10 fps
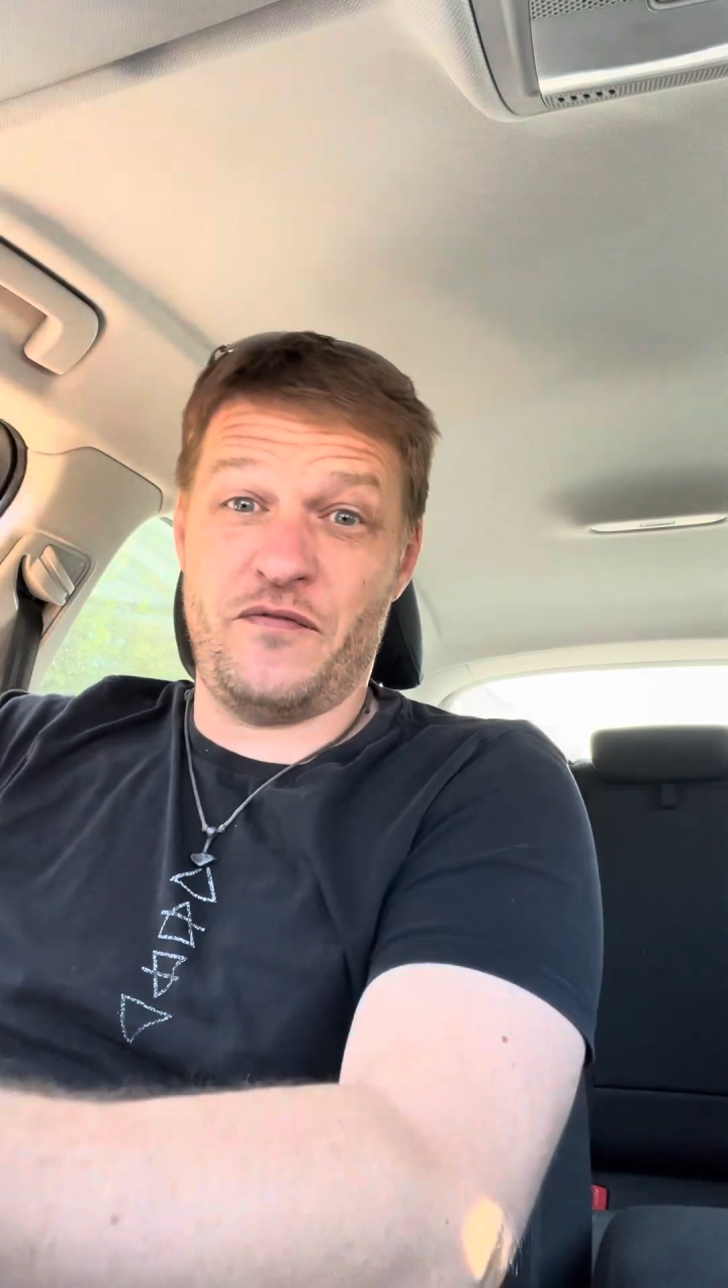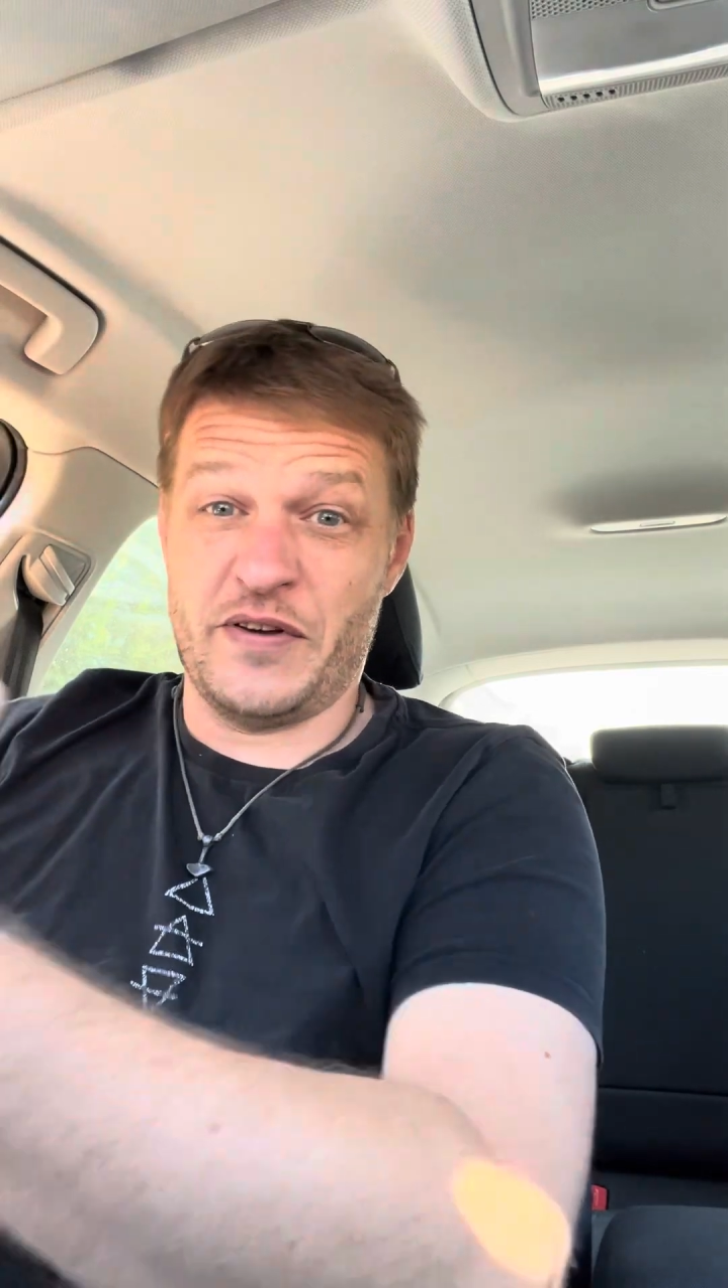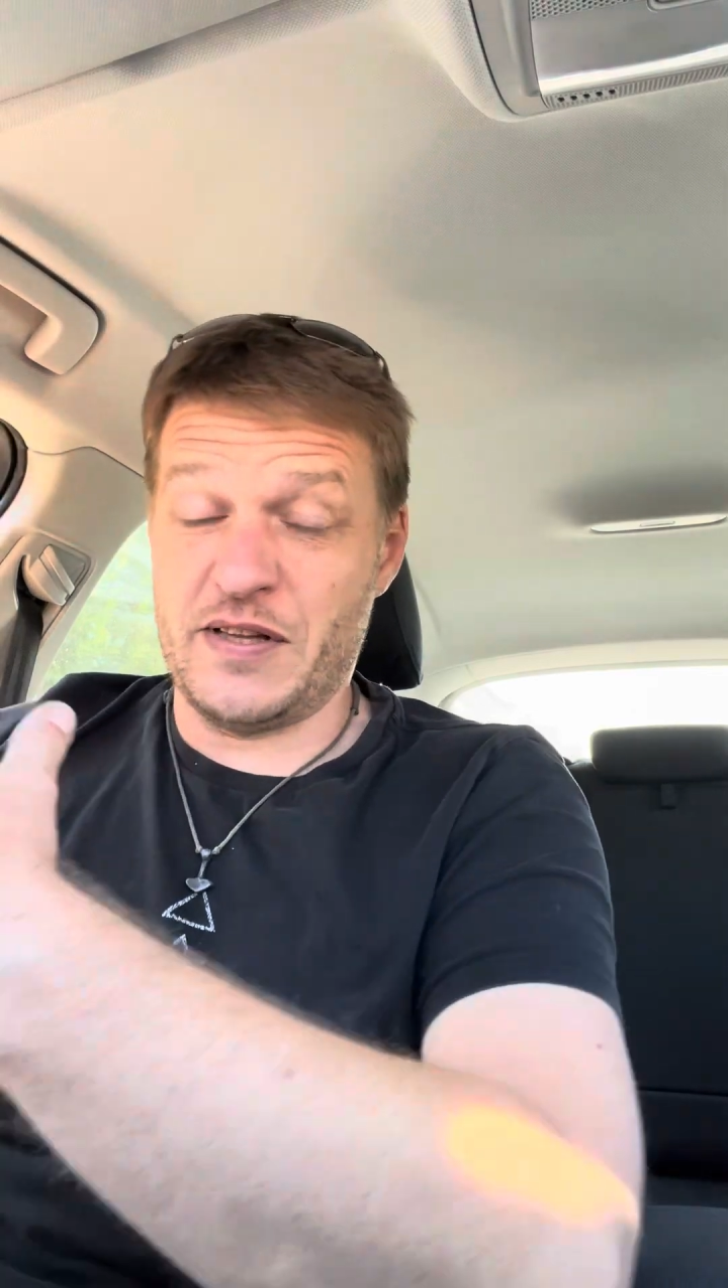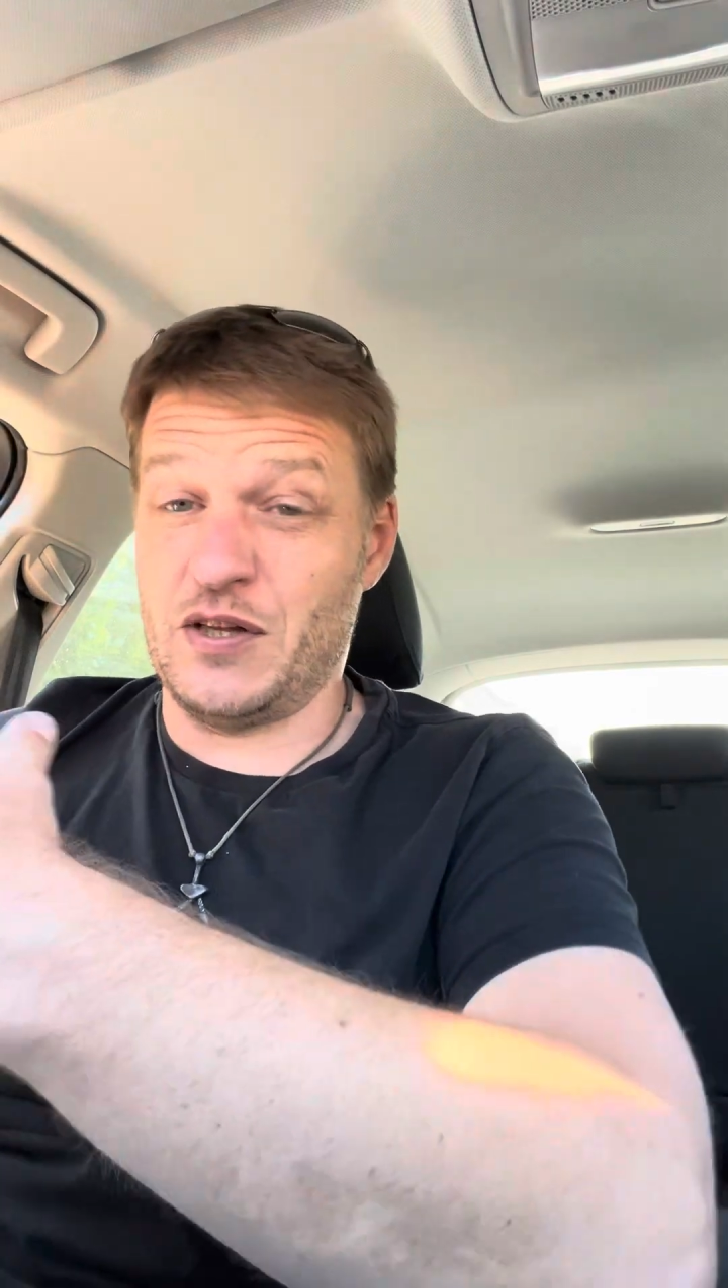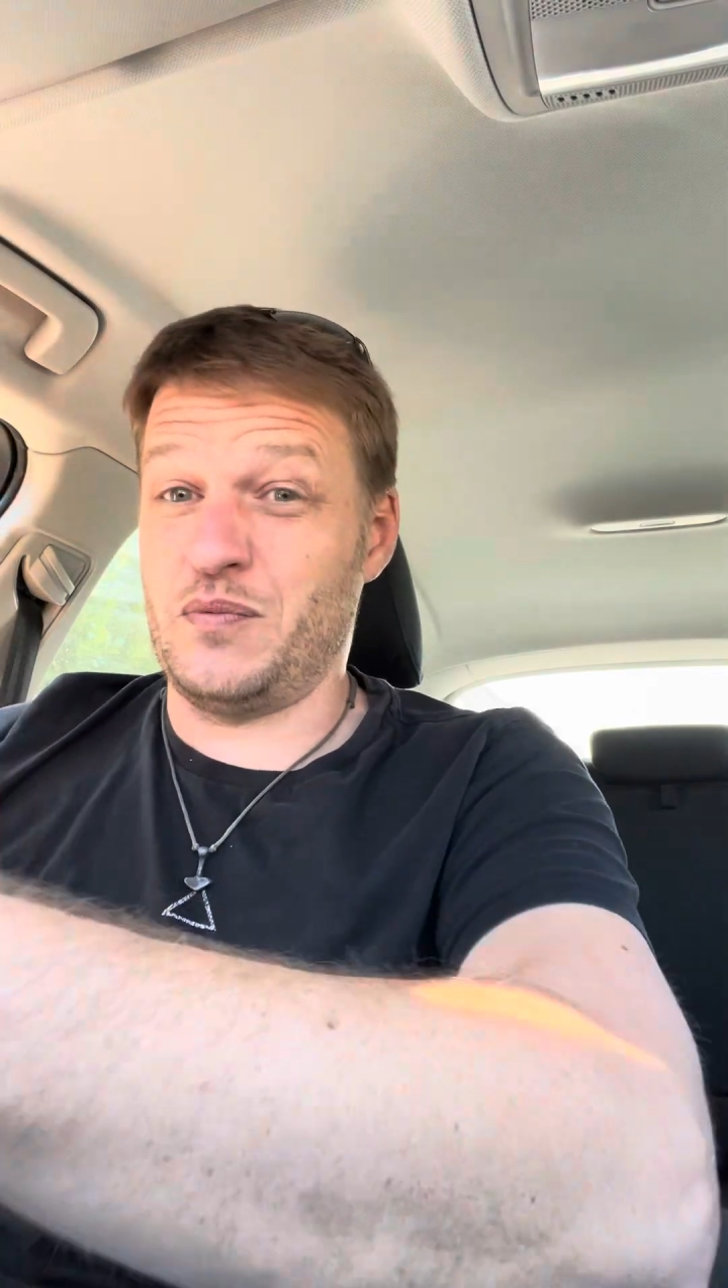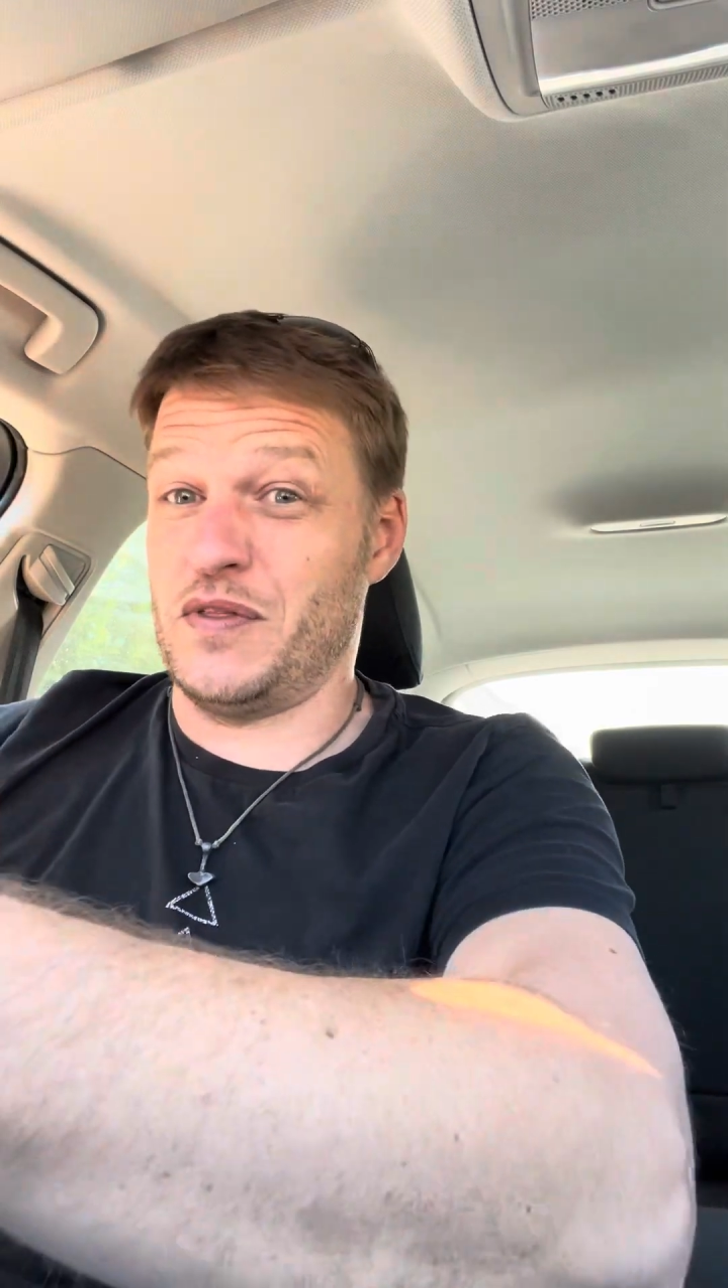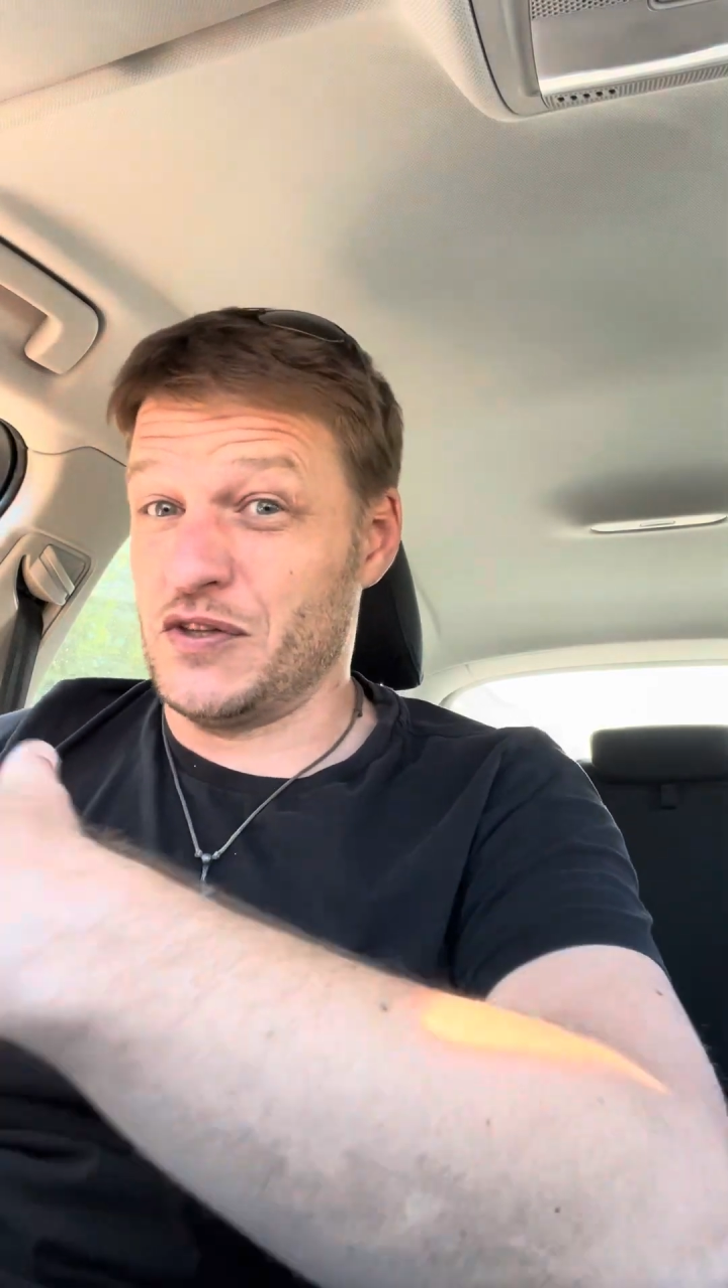filled with the